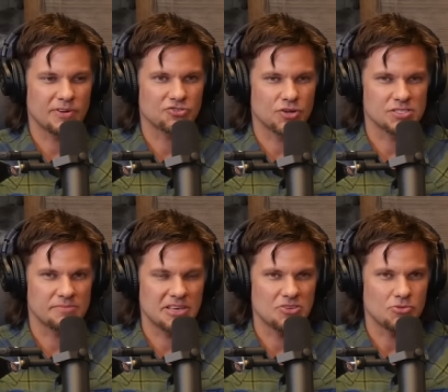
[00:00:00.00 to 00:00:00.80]
about drugs
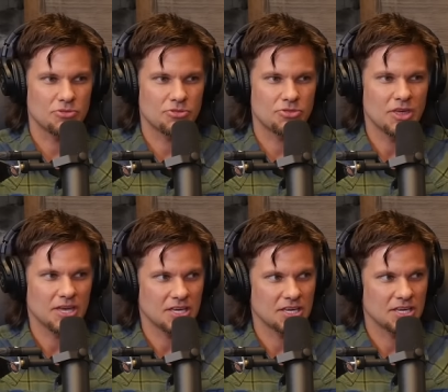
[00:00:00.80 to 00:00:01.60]
that make you
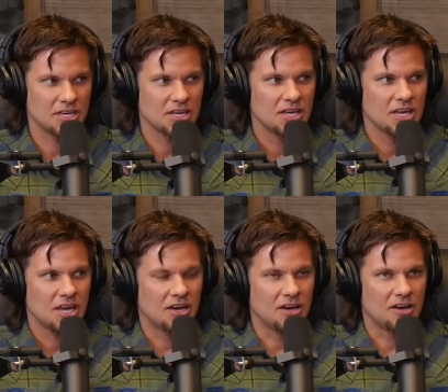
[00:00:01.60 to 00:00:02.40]
think
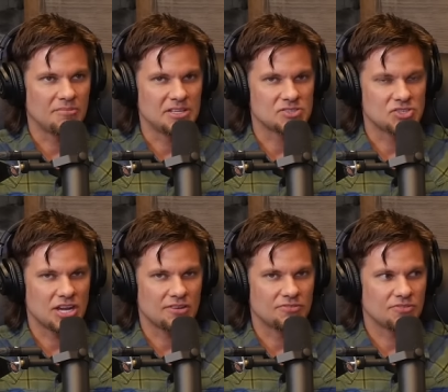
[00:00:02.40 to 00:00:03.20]

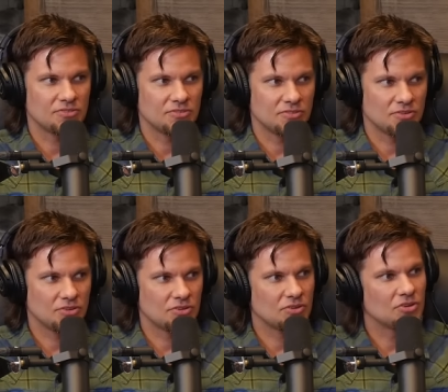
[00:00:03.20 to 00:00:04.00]
instead
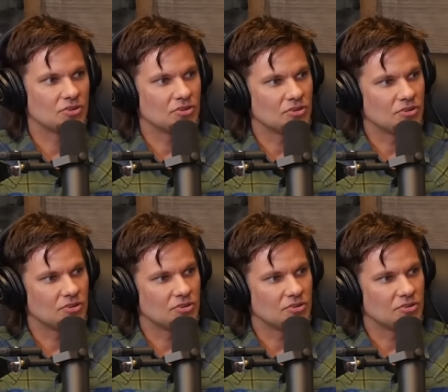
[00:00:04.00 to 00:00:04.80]
of drugs that make